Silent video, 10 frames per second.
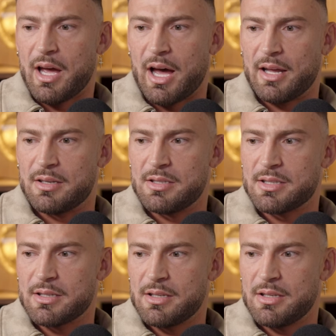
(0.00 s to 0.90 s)

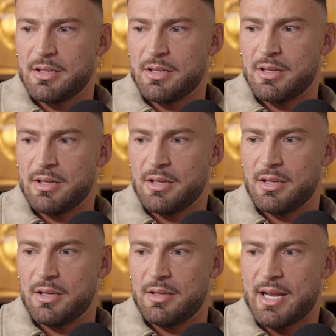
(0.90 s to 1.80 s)
And
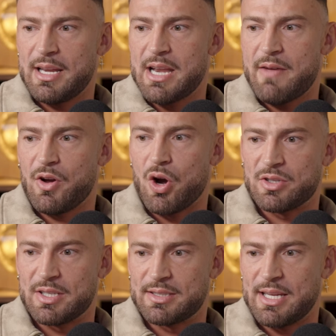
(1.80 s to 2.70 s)
then he never
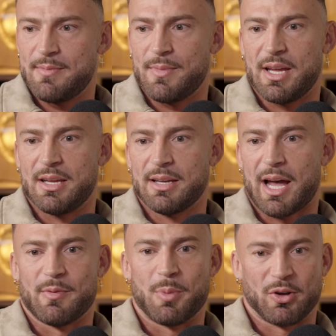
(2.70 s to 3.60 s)
got to see me
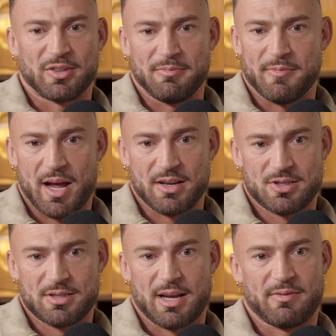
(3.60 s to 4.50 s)
have a boxing
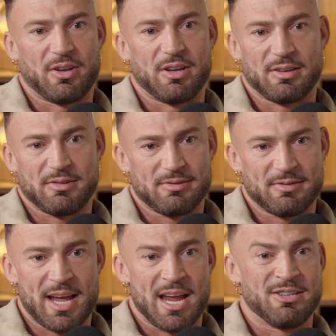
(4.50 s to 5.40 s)
match, have a
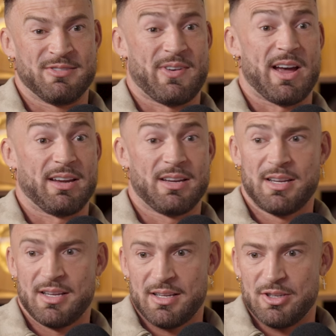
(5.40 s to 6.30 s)
cage fight,
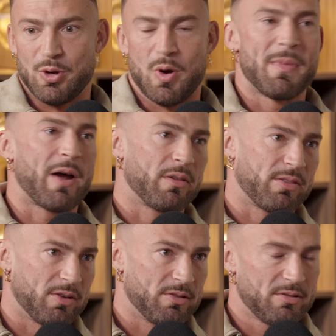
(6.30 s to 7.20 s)
do a
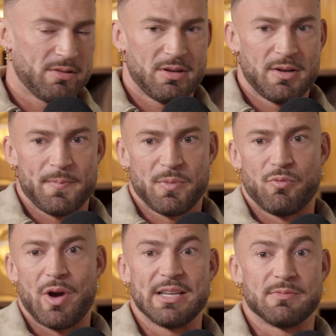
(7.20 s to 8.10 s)
marathon,
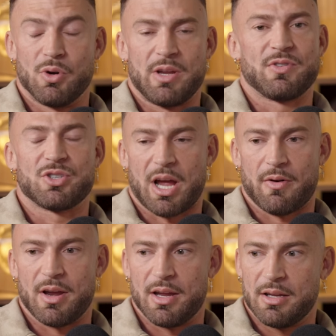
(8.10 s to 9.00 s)
raise money for
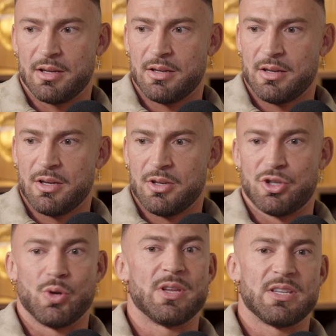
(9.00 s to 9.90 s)
charity,
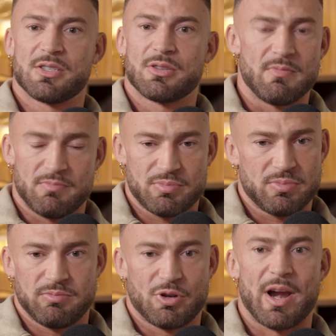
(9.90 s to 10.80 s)
do these
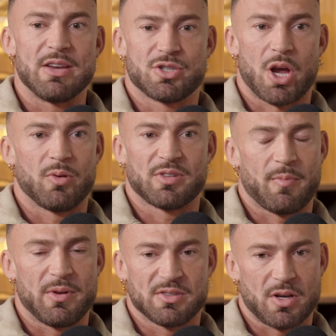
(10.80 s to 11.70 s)
great shows
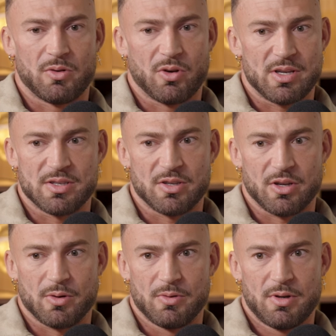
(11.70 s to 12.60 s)
that I've been so lucky to
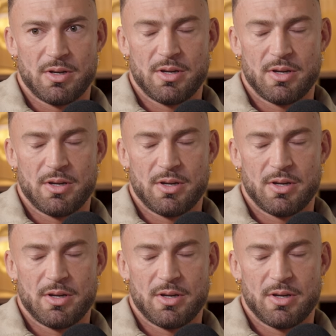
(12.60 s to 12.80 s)
do.